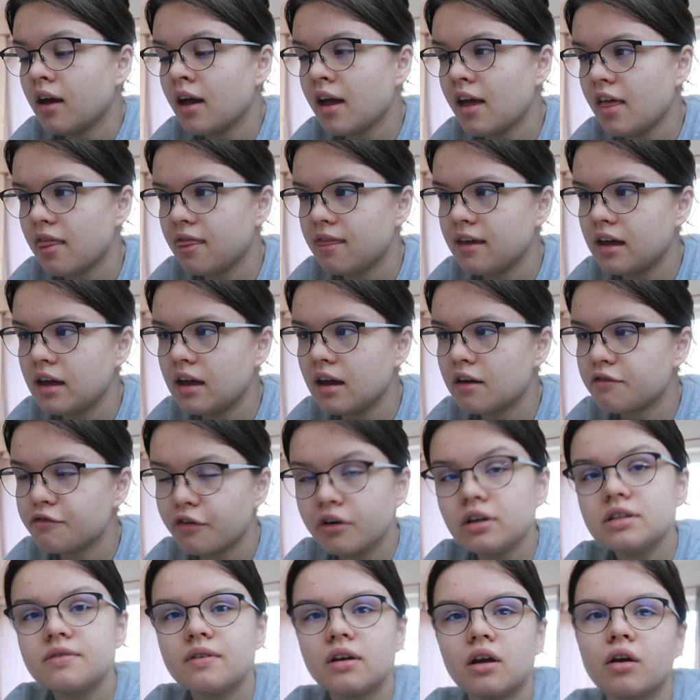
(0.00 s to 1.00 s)
the
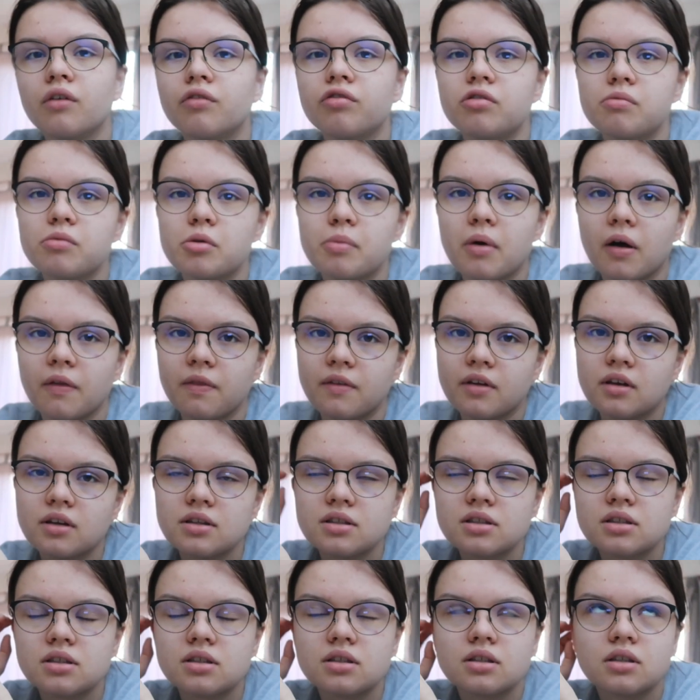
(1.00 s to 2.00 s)
first video I filmed about
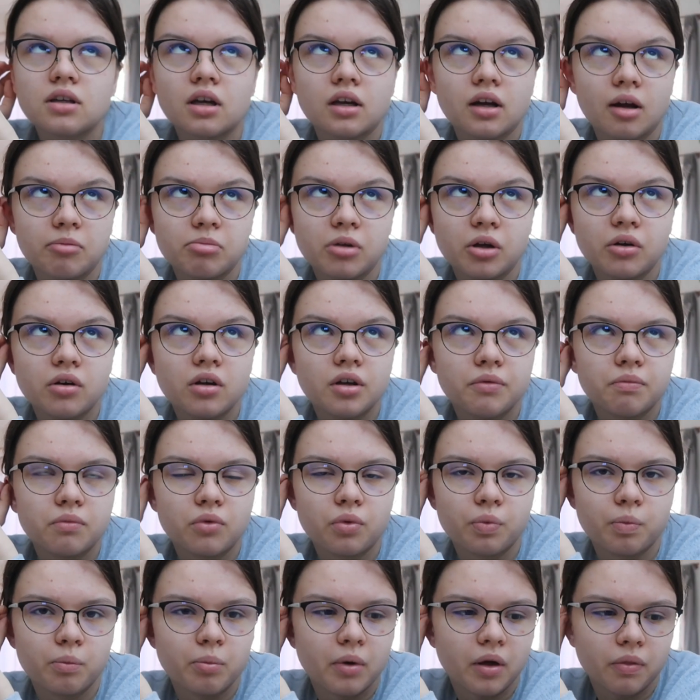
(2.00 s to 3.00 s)
this and uploaded
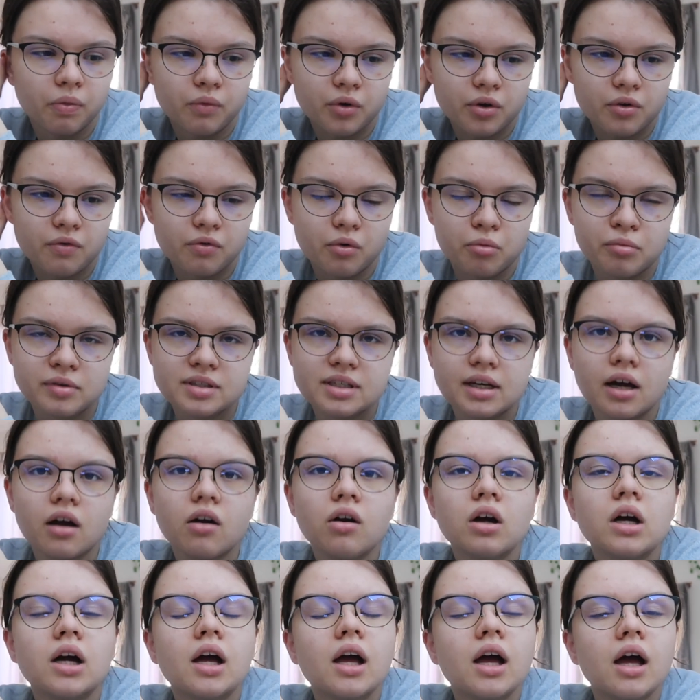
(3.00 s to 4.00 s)
about 3 or 4 months
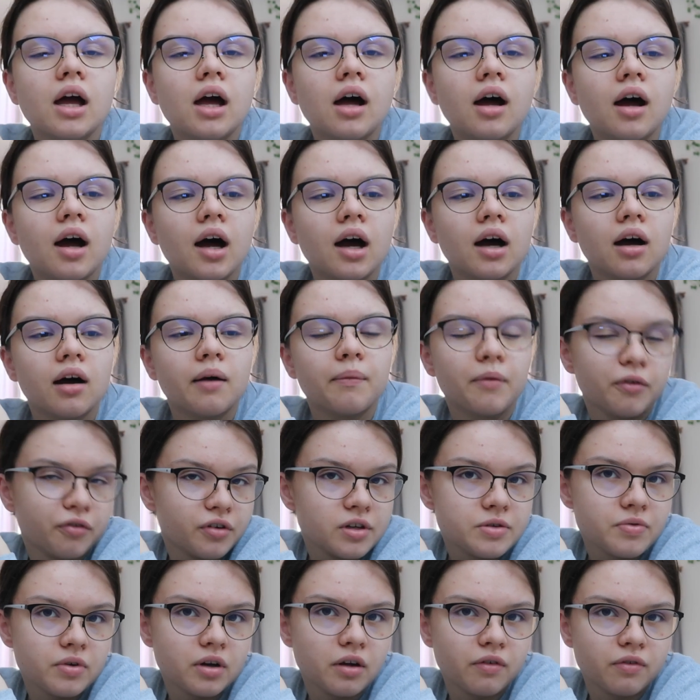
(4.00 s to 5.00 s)
ago. My
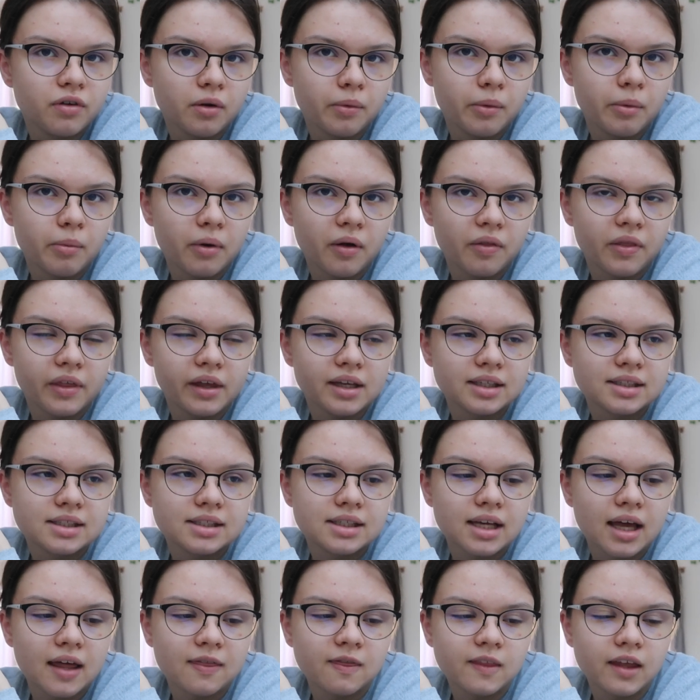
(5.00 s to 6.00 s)
first video I filmed about
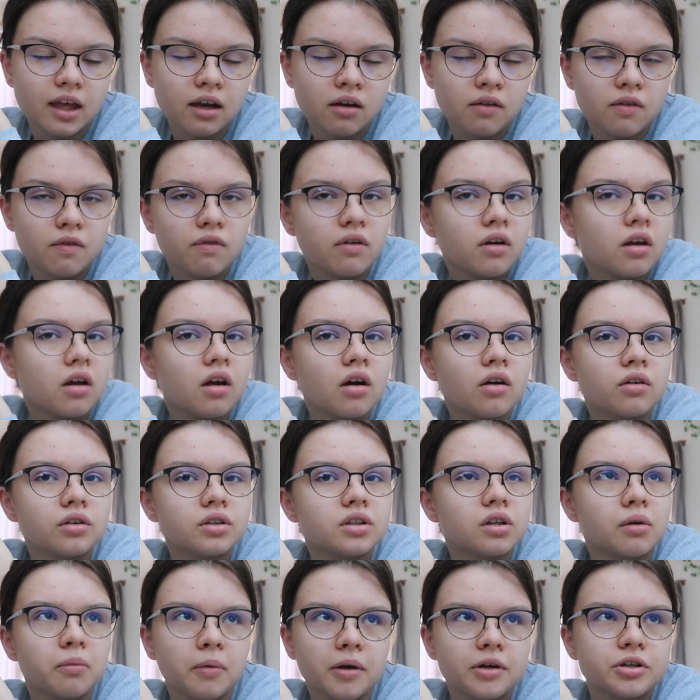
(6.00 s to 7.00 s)
this at the end of the video,
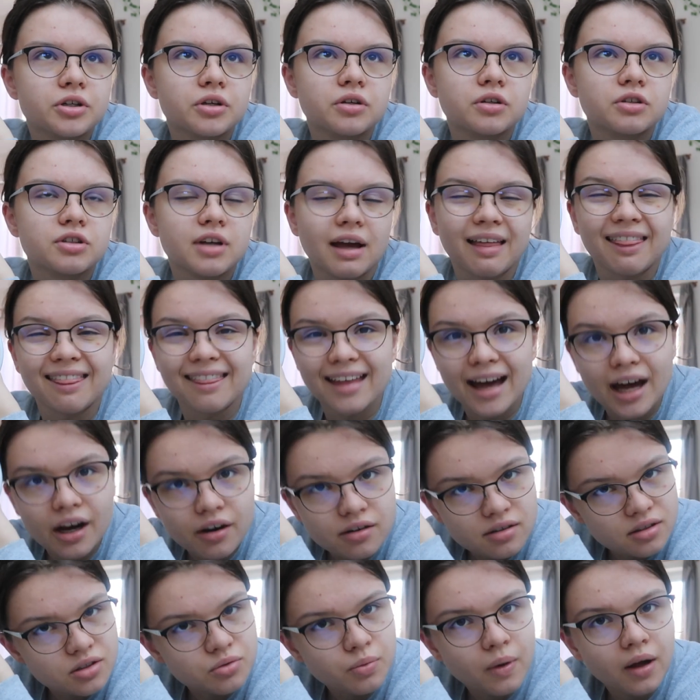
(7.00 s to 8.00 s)
so make sure to check that
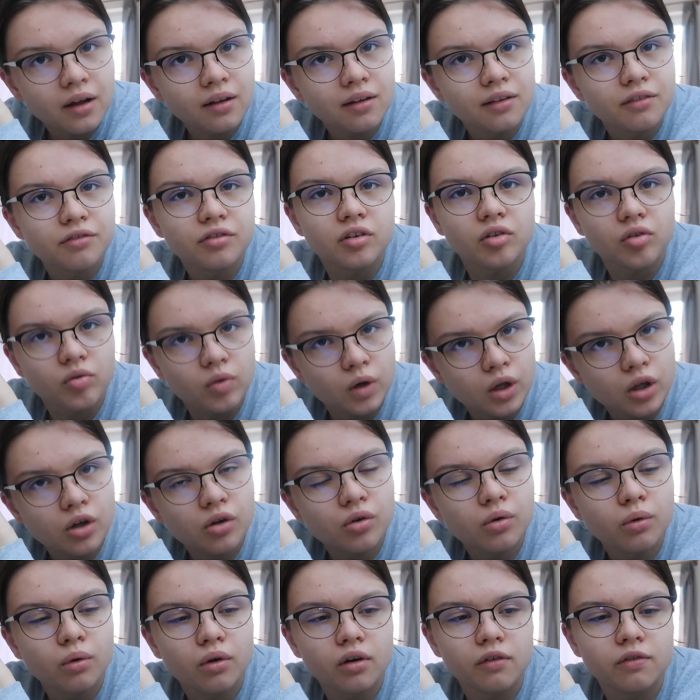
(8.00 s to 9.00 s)
out as well if you're
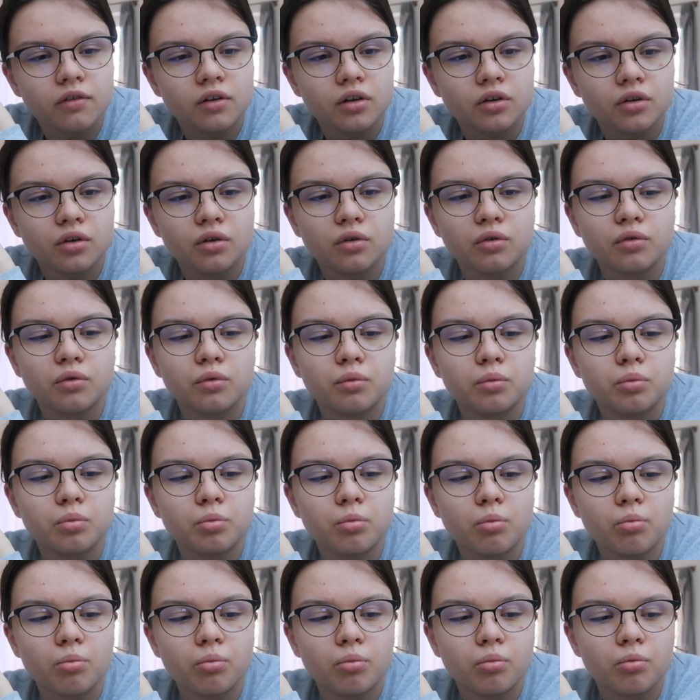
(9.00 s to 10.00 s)
new or if you
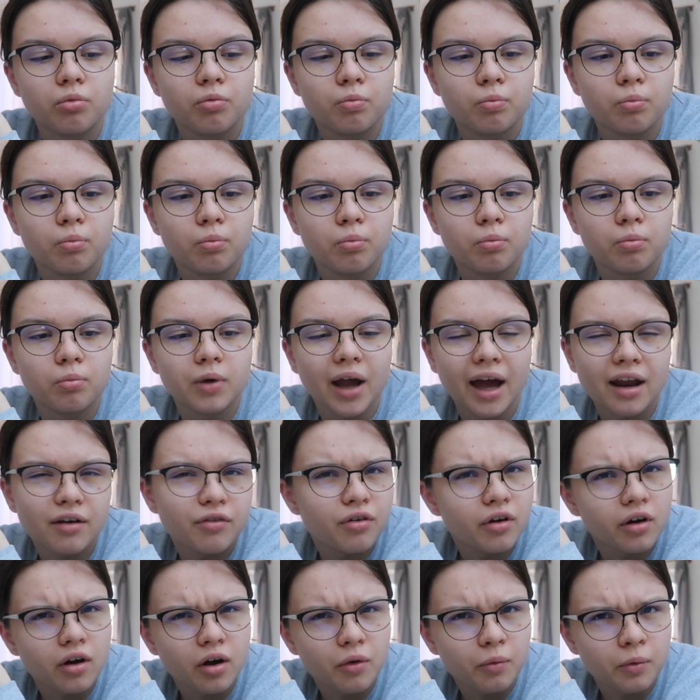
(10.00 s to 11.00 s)
kind
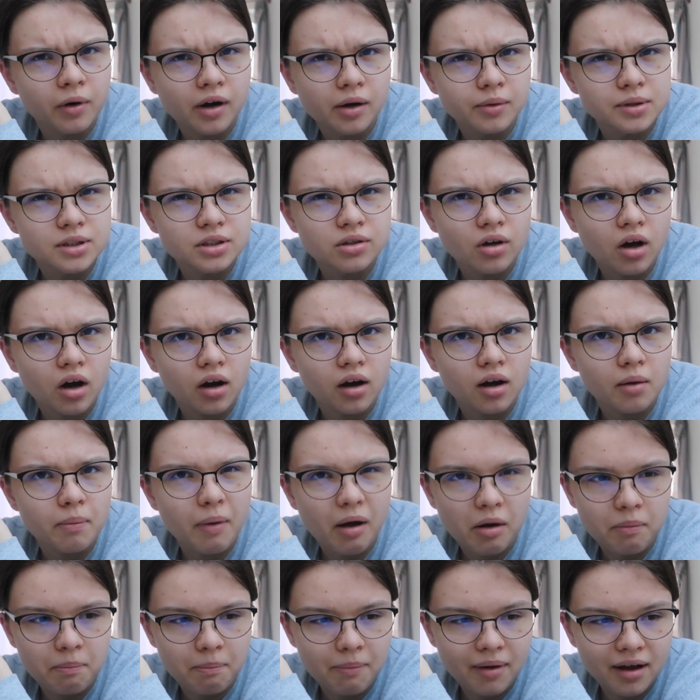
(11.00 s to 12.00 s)
of forgot what I was talking
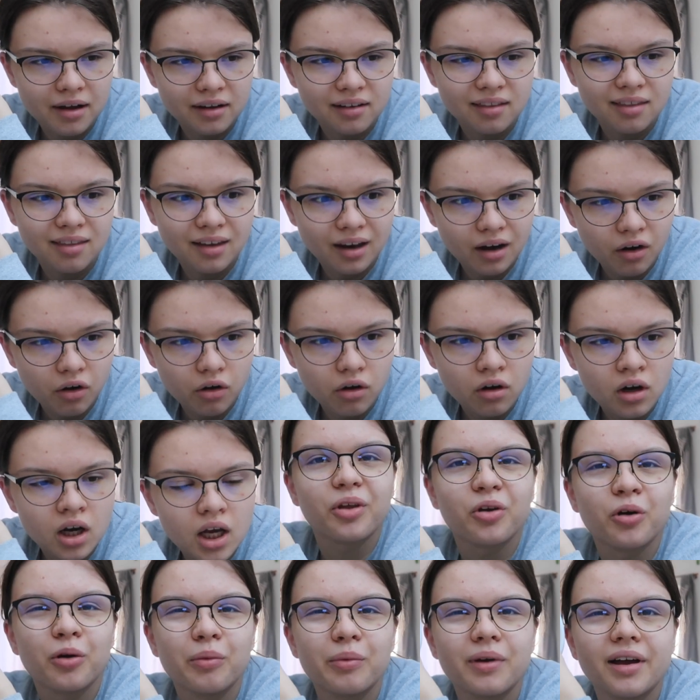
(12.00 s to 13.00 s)
about back there.
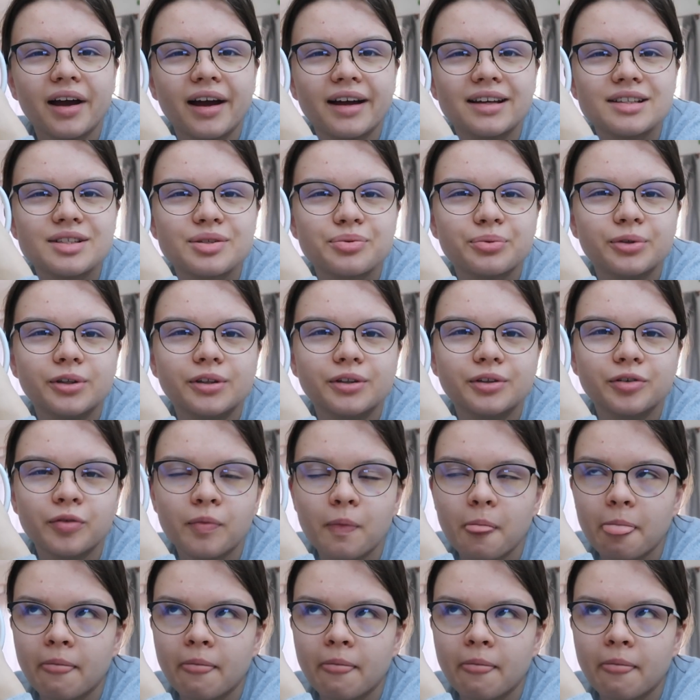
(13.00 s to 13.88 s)
Hope you guys will